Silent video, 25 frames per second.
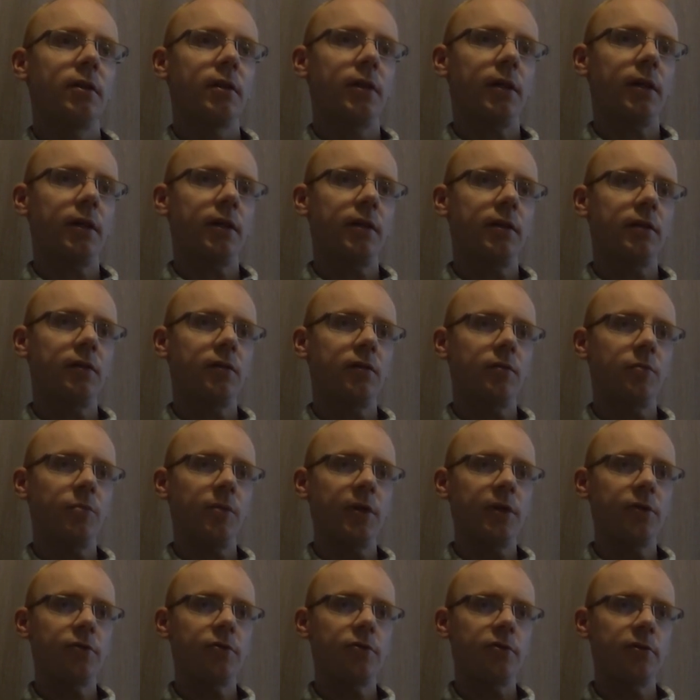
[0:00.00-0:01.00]
and
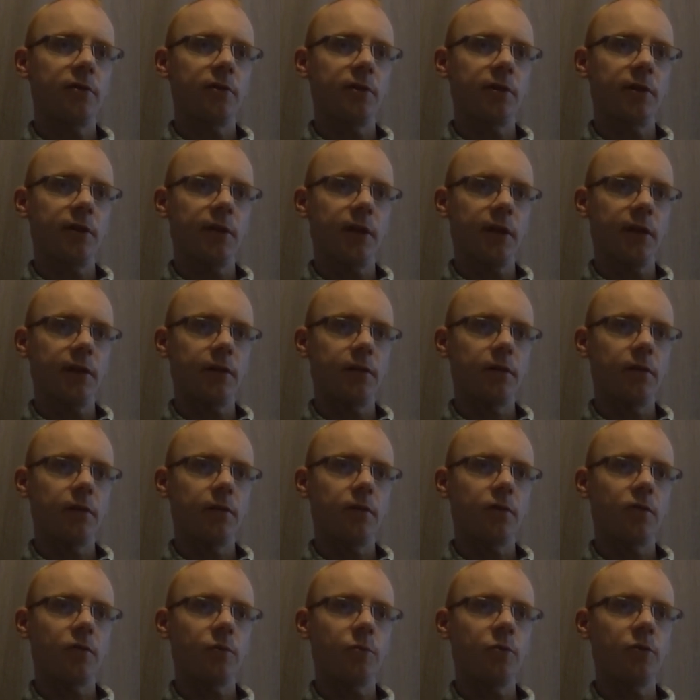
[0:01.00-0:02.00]
make sure that
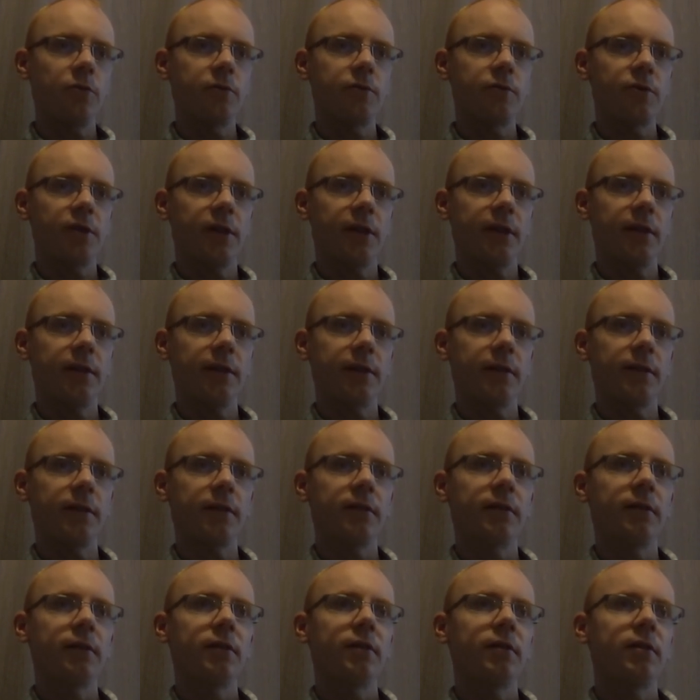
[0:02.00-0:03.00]
smooth shading
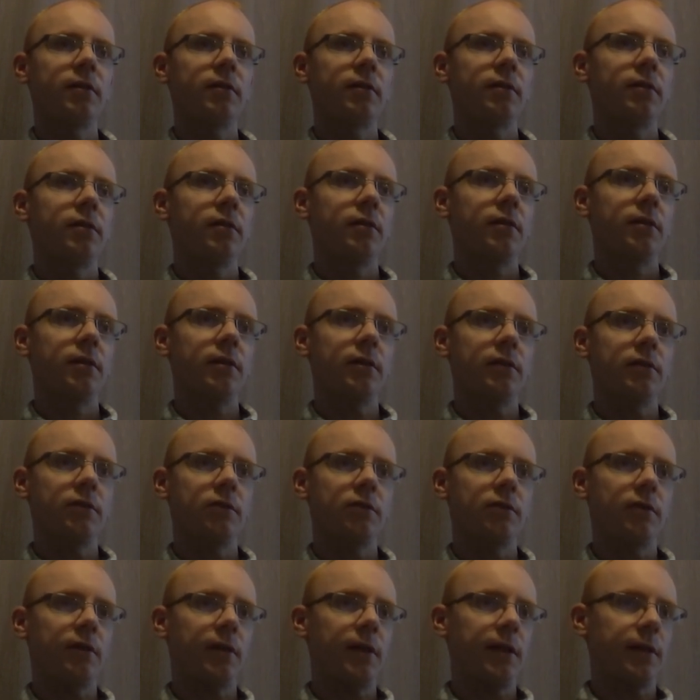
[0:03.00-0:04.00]
is
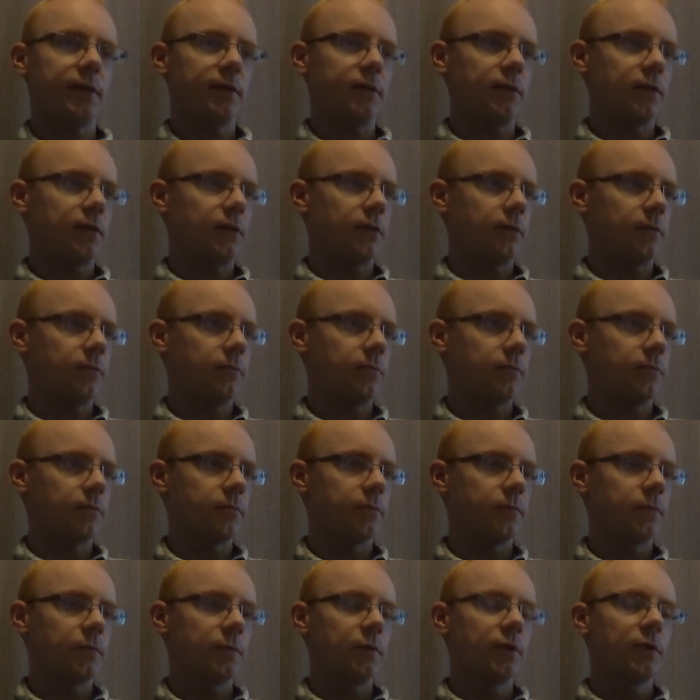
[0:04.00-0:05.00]
selected.
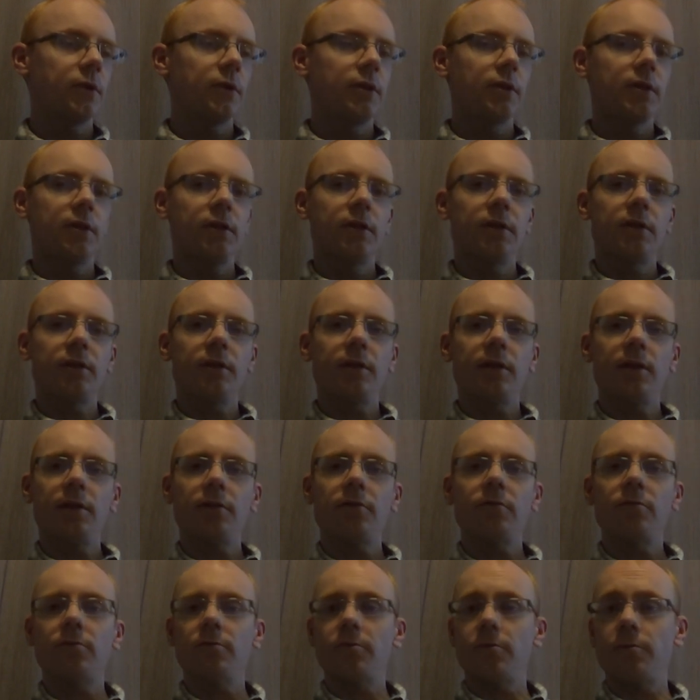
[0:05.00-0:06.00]

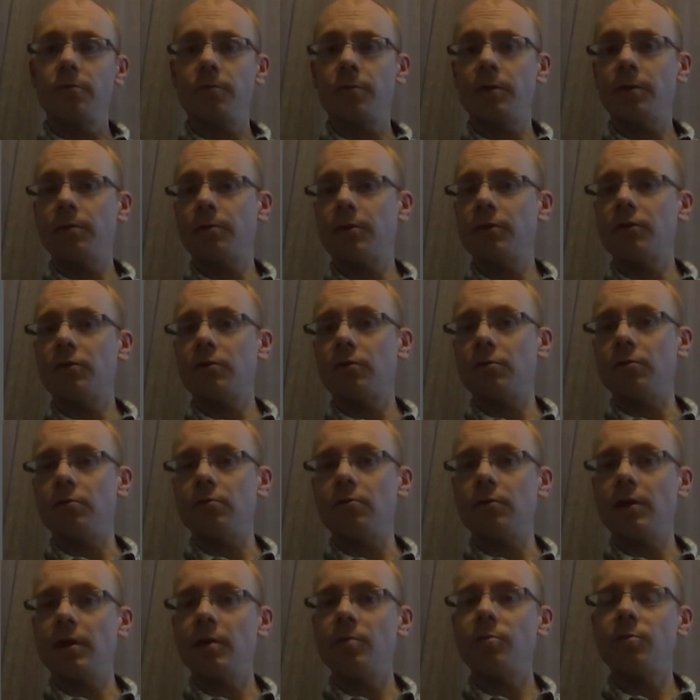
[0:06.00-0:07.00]
Now we want
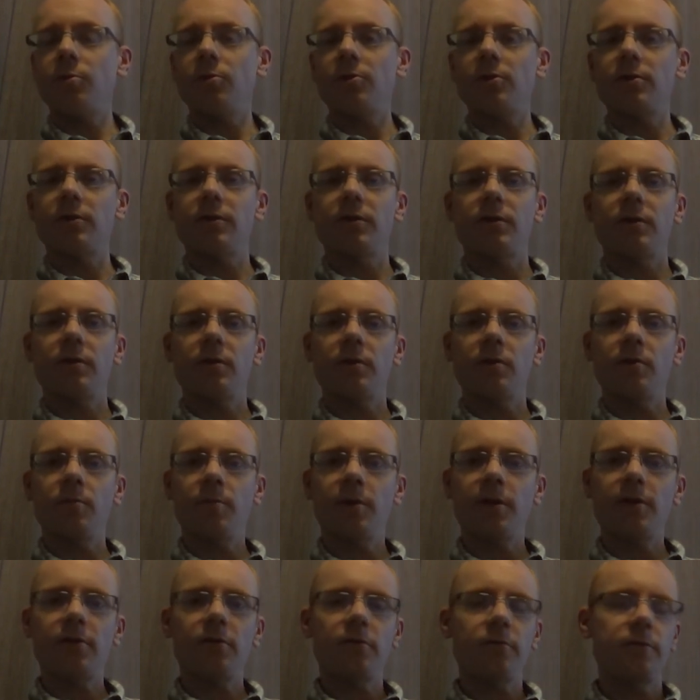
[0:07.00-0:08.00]
to import the
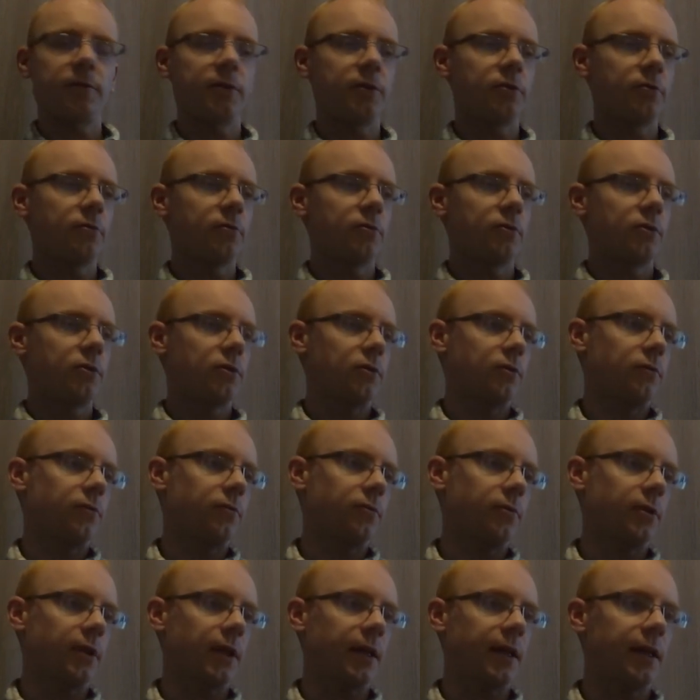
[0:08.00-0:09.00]
model we use
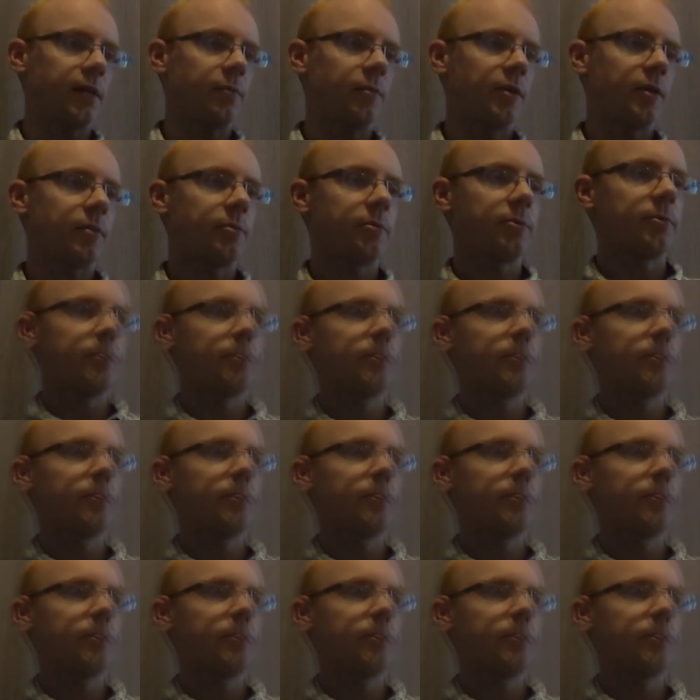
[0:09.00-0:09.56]
for the height map.